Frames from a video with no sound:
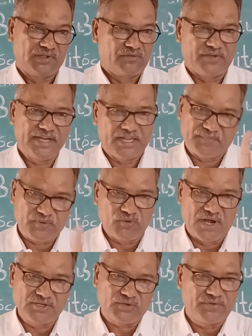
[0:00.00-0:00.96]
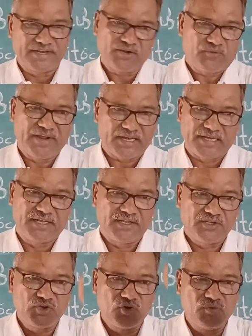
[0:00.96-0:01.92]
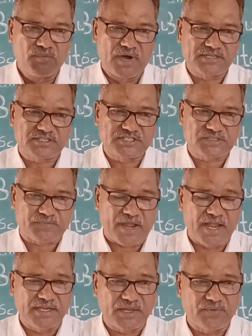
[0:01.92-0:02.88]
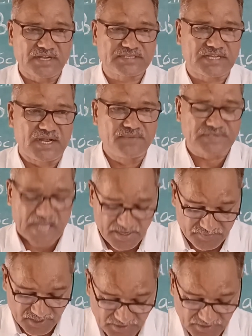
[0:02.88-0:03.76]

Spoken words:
If you want to very quickly, you must spend your some time in